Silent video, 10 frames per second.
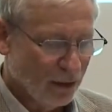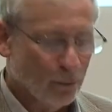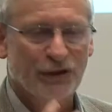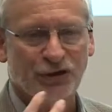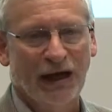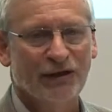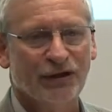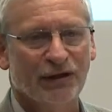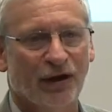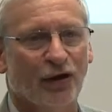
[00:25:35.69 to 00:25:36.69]
We're
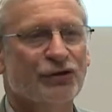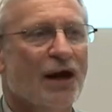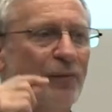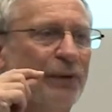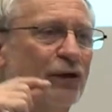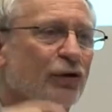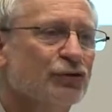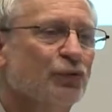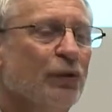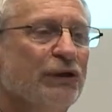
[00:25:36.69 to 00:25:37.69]
changing those
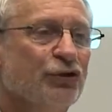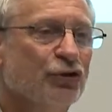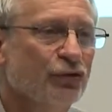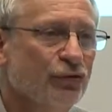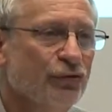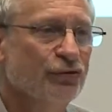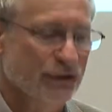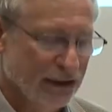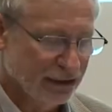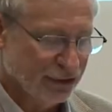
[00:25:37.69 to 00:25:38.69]
because we choose
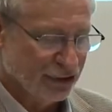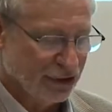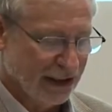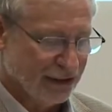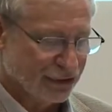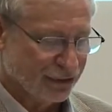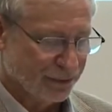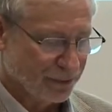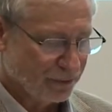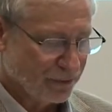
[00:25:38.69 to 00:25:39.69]
to change them.